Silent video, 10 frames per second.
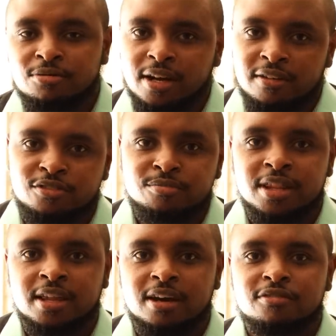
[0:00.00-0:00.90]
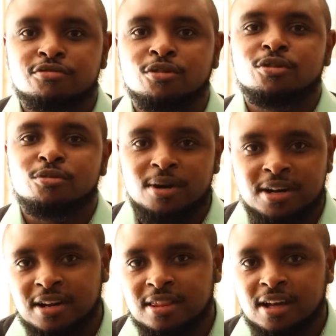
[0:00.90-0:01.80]
we have to be there for one
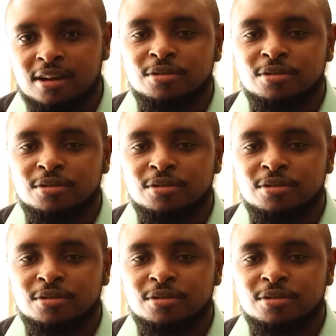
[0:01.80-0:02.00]
another.